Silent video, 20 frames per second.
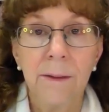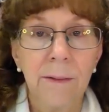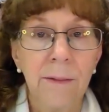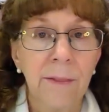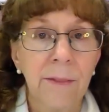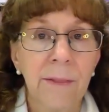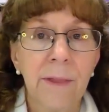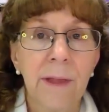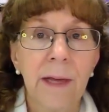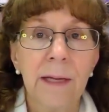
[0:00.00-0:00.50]

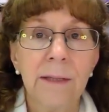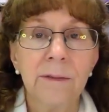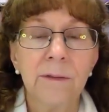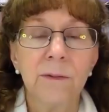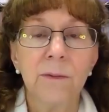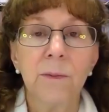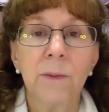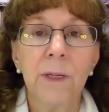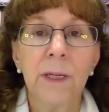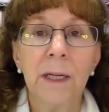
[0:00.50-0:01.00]

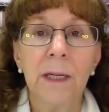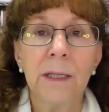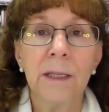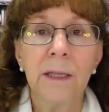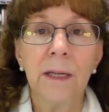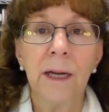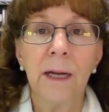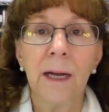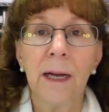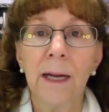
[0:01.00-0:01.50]
That's
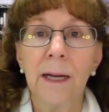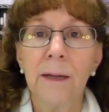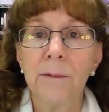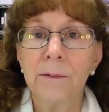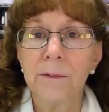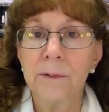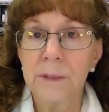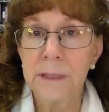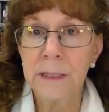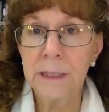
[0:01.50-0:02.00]
when I
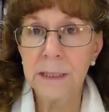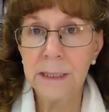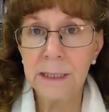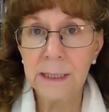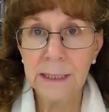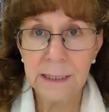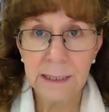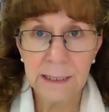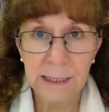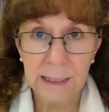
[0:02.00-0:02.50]

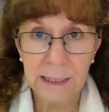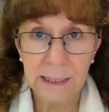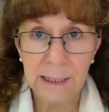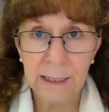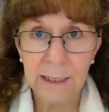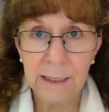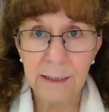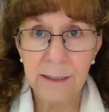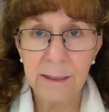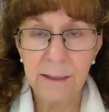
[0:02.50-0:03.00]
really
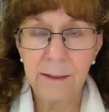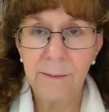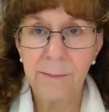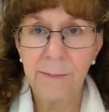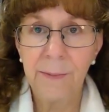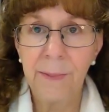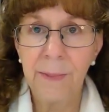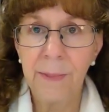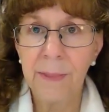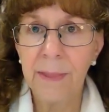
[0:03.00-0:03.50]
need
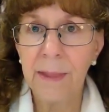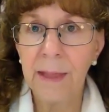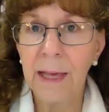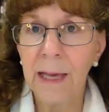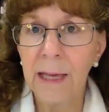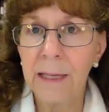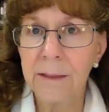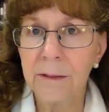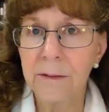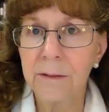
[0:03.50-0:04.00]

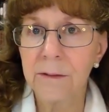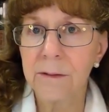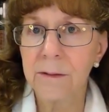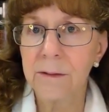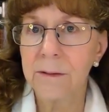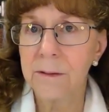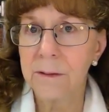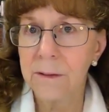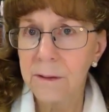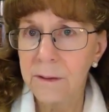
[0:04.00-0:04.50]
that
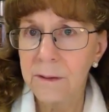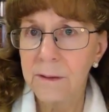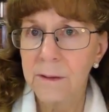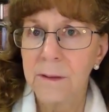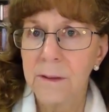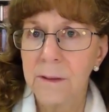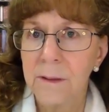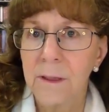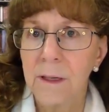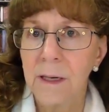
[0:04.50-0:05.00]

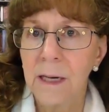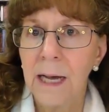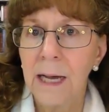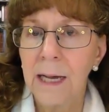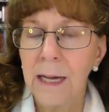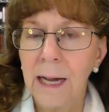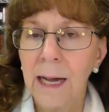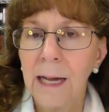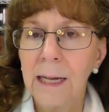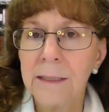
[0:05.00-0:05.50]

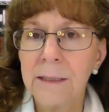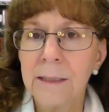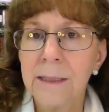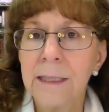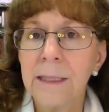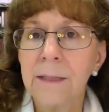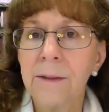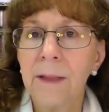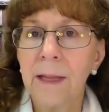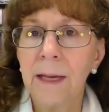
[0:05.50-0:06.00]
I, I
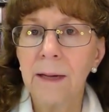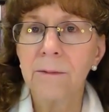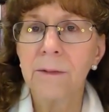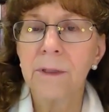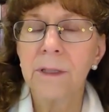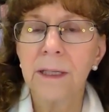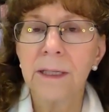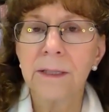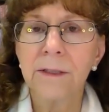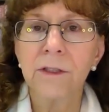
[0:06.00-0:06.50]
need that
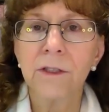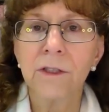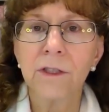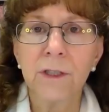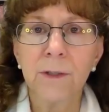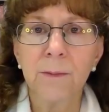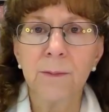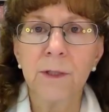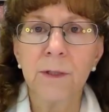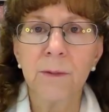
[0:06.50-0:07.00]

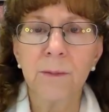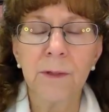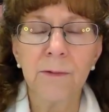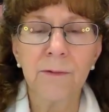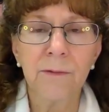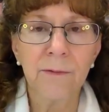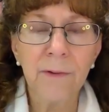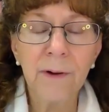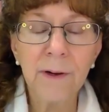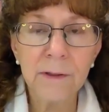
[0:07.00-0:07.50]
relationship to be
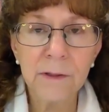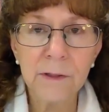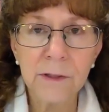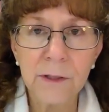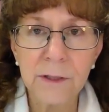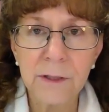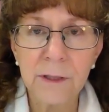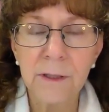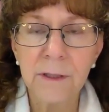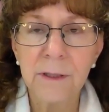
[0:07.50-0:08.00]

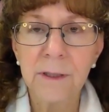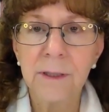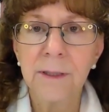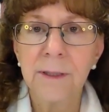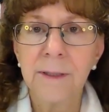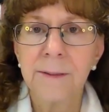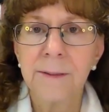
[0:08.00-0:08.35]
functional.